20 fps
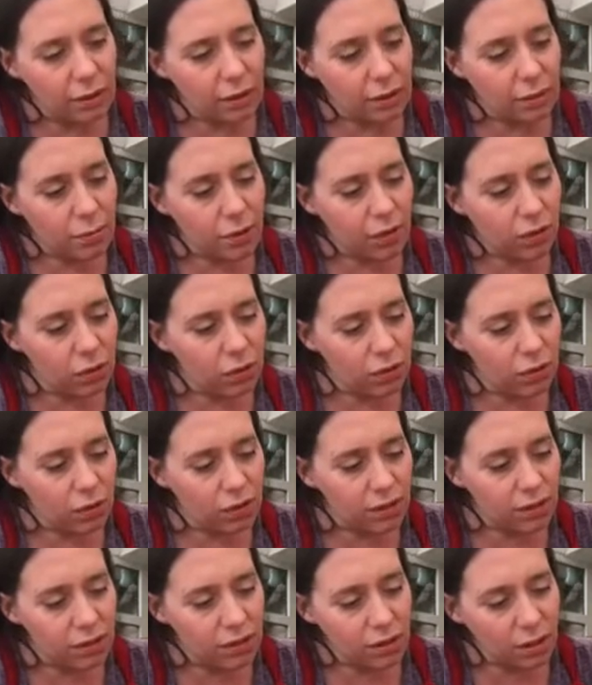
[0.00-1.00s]
to make sure
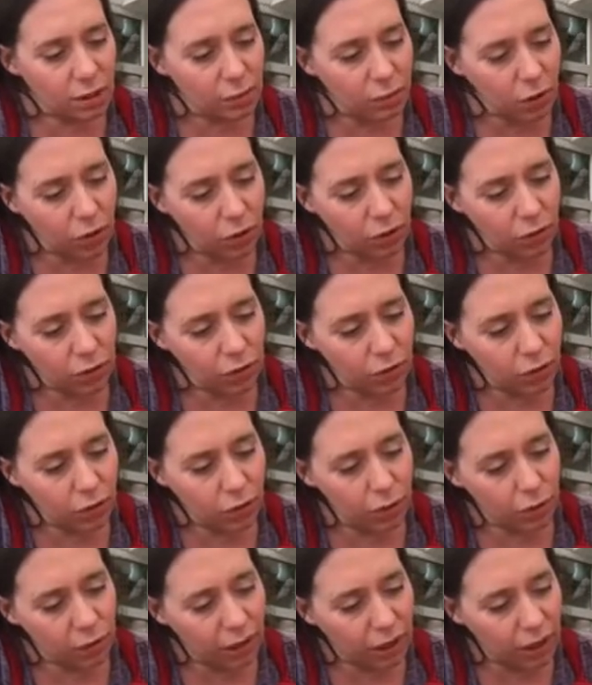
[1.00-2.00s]
it's got enough
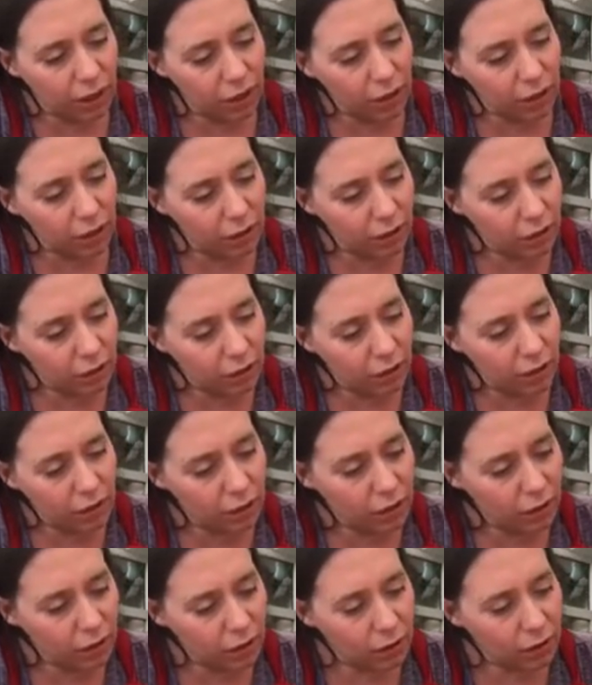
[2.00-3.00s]
glue on it.
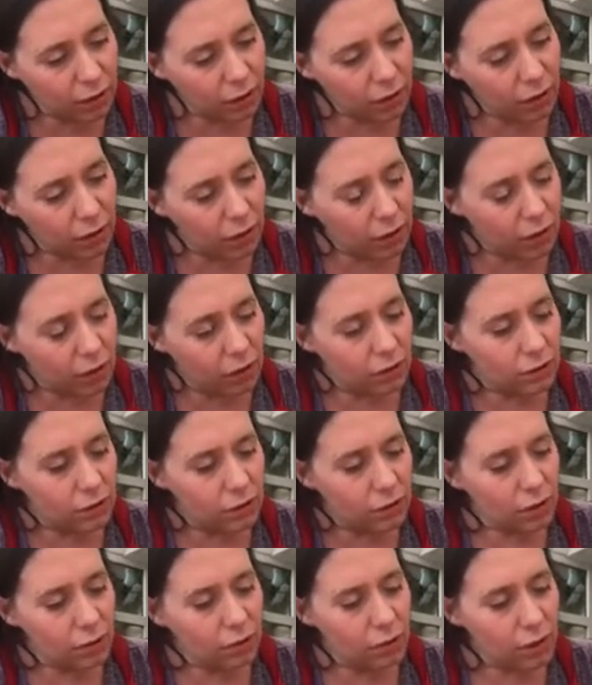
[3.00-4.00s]

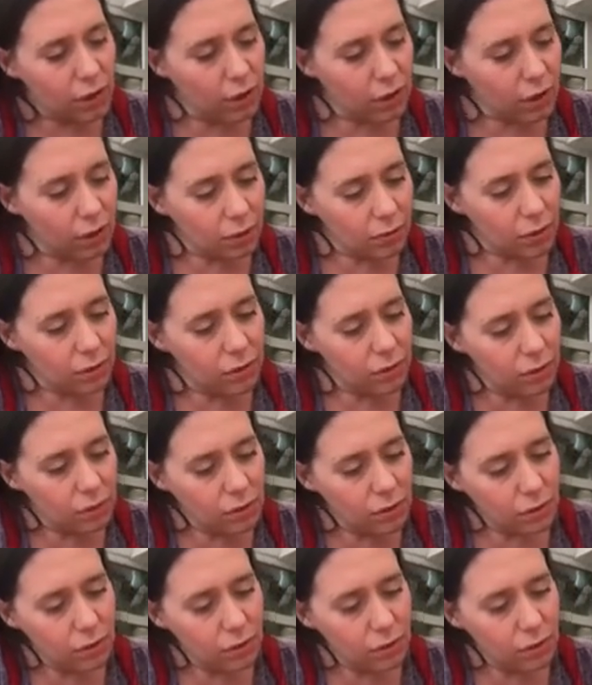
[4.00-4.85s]
So round,